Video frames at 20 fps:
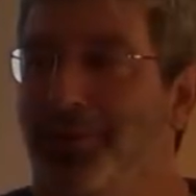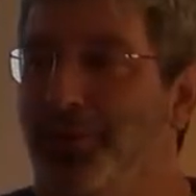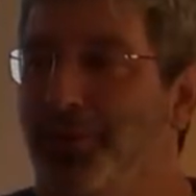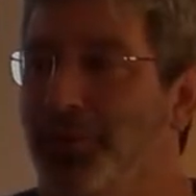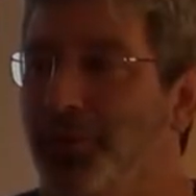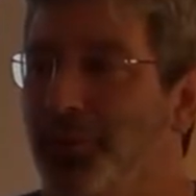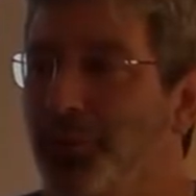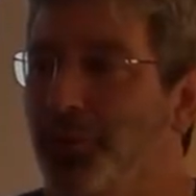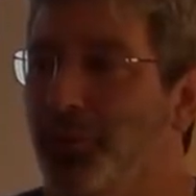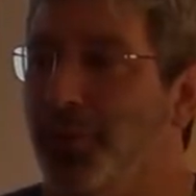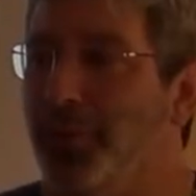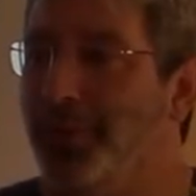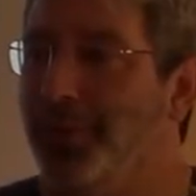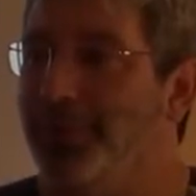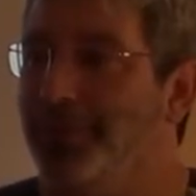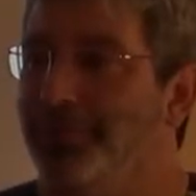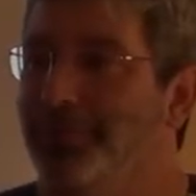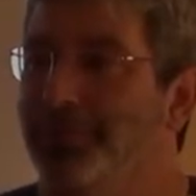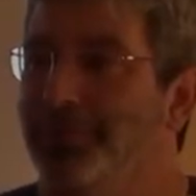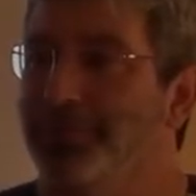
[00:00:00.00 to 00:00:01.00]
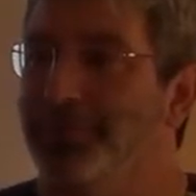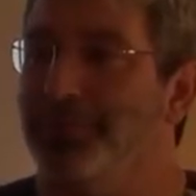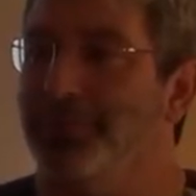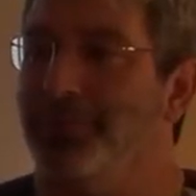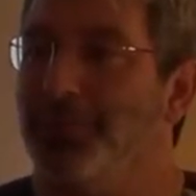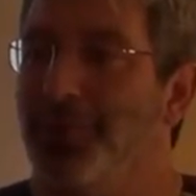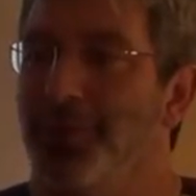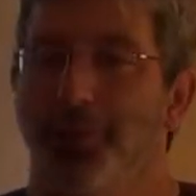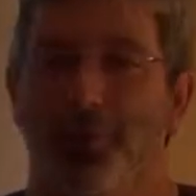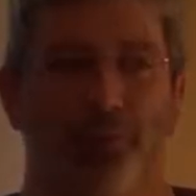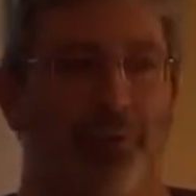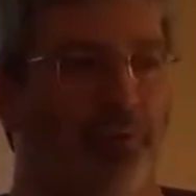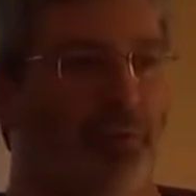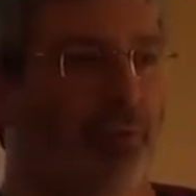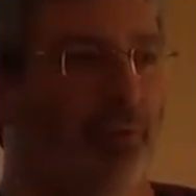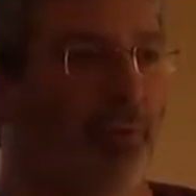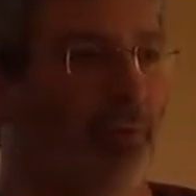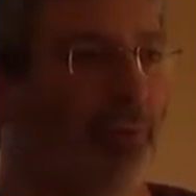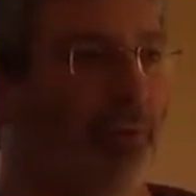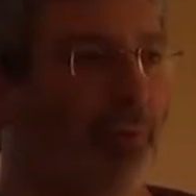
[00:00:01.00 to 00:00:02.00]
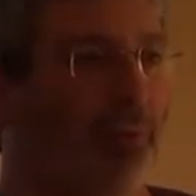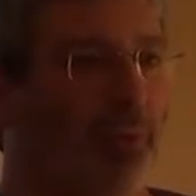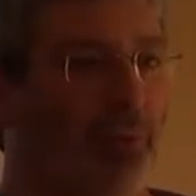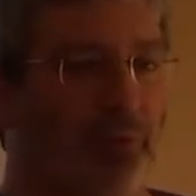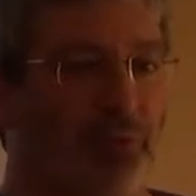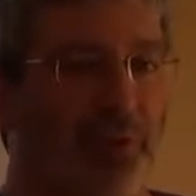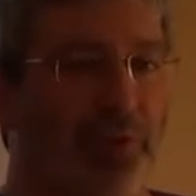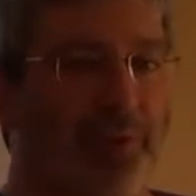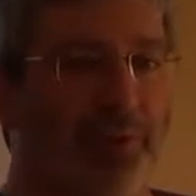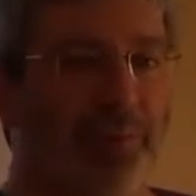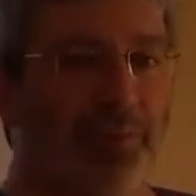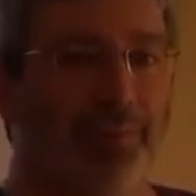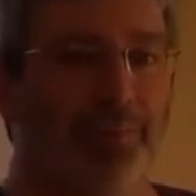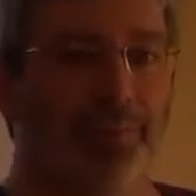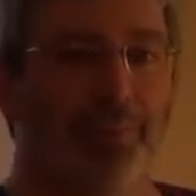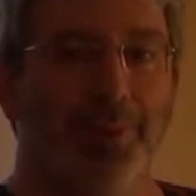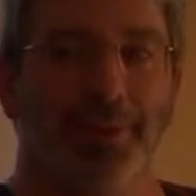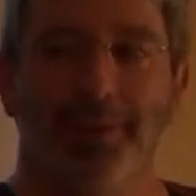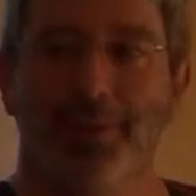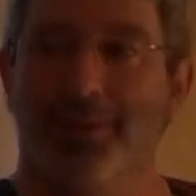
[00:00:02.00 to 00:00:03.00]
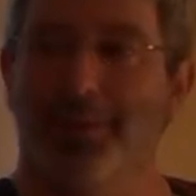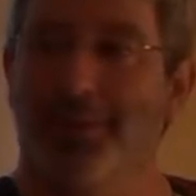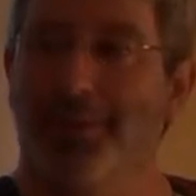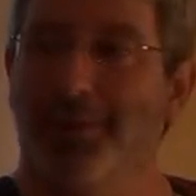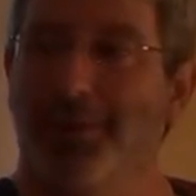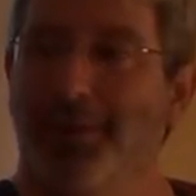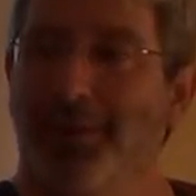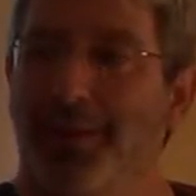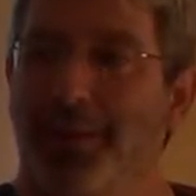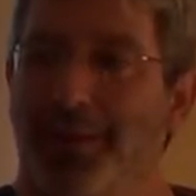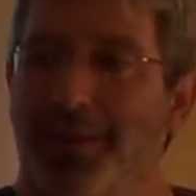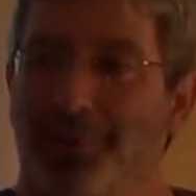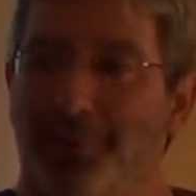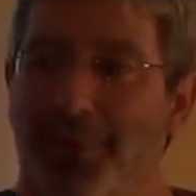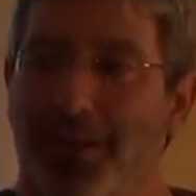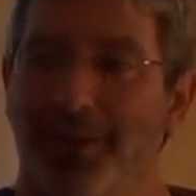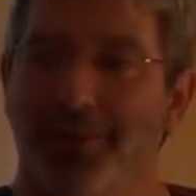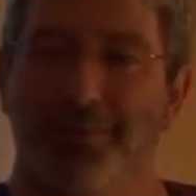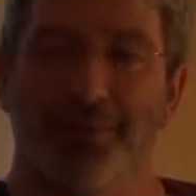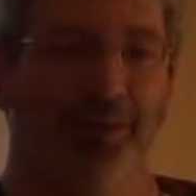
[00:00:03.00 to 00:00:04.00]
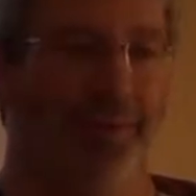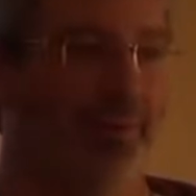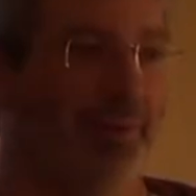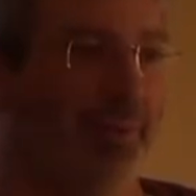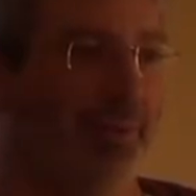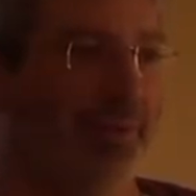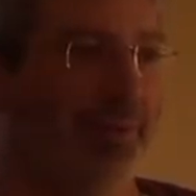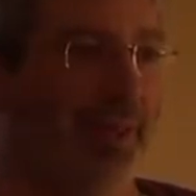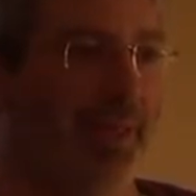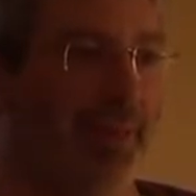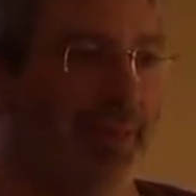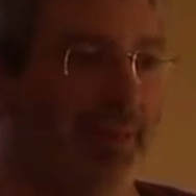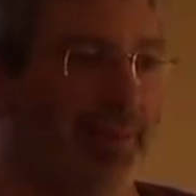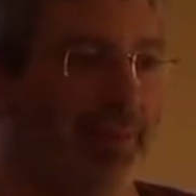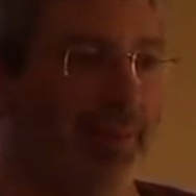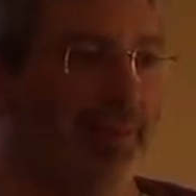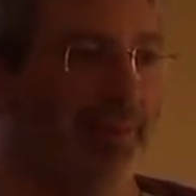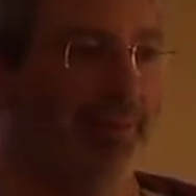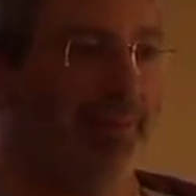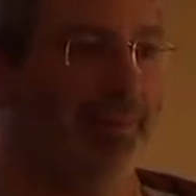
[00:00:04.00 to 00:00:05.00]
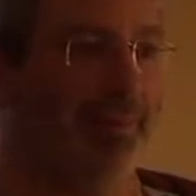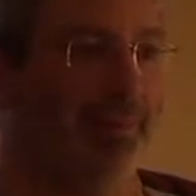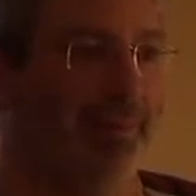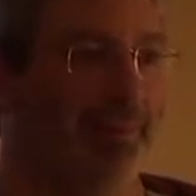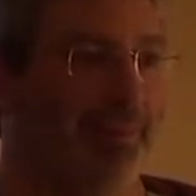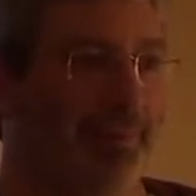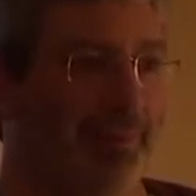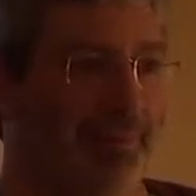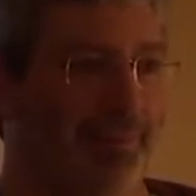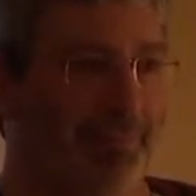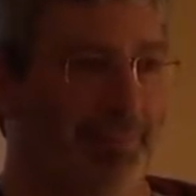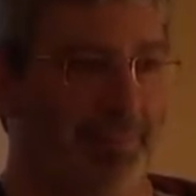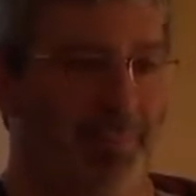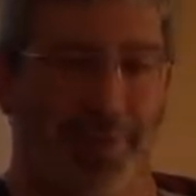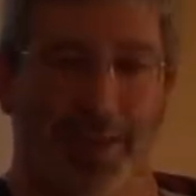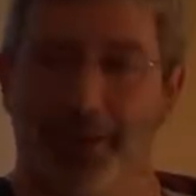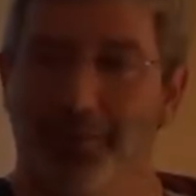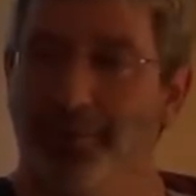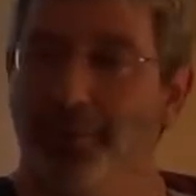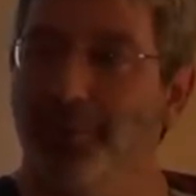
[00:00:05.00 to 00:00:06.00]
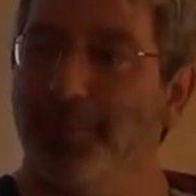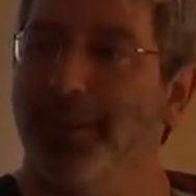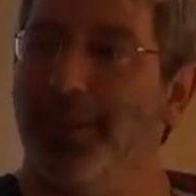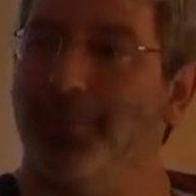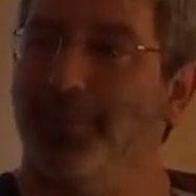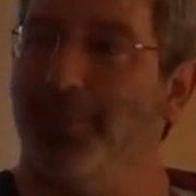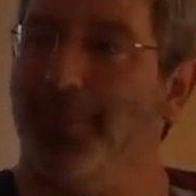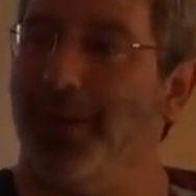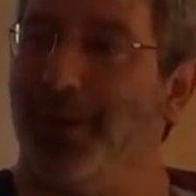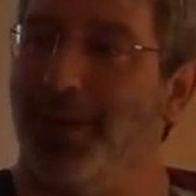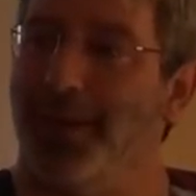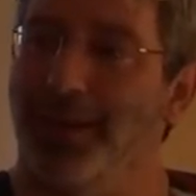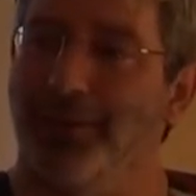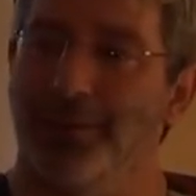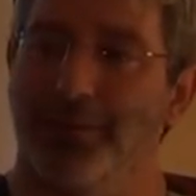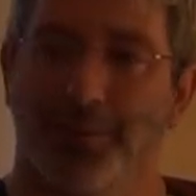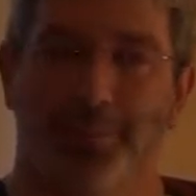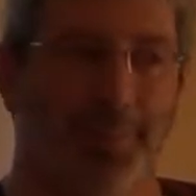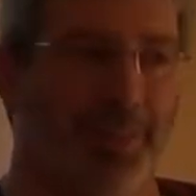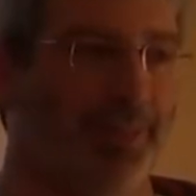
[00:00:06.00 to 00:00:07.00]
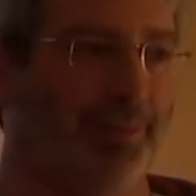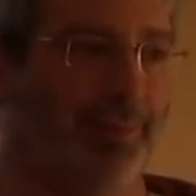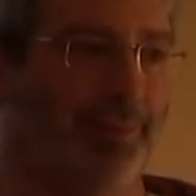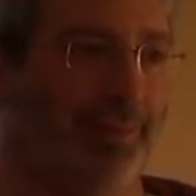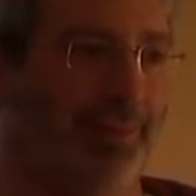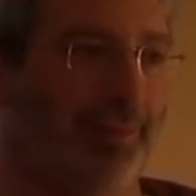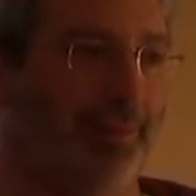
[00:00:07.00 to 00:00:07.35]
you would go to the museum and write down the data element by element,